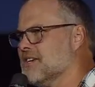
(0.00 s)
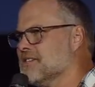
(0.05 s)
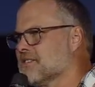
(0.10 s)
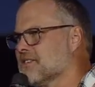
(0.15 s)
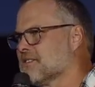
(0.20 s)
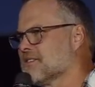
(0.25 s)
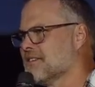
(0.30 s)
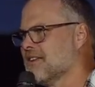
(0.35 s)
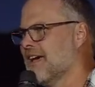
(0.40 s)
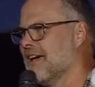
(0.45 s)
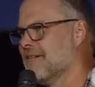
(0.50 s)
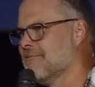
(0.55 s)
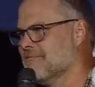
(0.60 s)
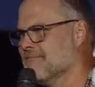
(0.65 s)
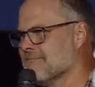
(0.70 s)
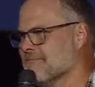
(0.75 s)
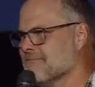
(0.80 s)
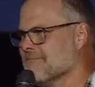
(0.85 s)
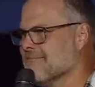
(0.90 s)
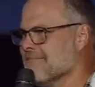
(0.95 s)
Jesus'
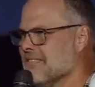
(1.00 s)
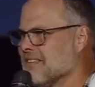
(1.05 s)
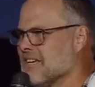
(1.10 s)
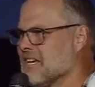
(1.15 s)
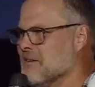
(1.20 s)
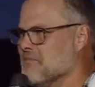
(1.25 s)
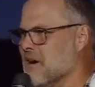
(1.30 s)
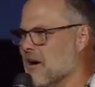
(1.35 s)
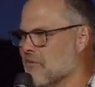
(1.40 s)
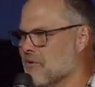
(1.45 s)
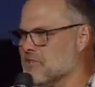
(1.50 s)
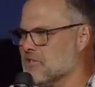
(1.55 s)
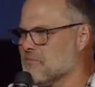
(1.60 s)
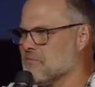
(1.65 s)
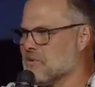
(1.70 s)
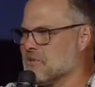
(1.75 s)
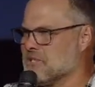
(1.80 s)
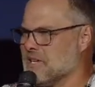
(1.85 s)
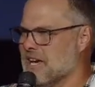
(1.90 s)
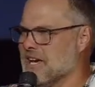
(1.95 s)
name. Come on, would
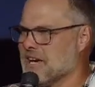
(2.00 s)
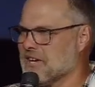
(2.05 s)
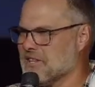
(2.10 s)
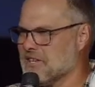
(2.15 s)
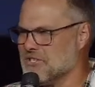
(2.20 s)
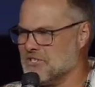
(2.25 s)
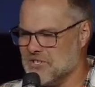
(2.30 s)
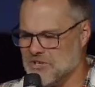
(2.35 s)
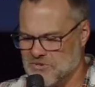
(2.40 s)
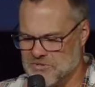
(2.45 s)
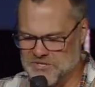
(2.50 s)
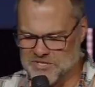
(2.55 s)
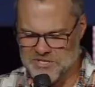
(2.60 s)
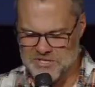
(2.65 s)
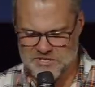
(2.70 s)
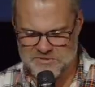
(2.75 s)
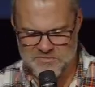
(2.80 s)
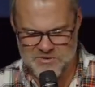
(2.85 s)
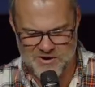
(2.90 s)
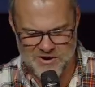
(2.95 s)
you partake of the juice
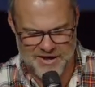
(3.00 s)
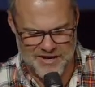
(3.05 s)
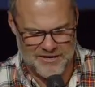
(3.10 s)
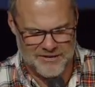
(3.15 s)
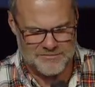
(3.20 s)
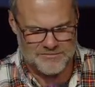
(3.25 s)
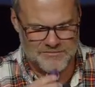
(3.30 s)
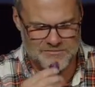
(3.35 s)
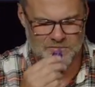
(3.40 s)
this morning?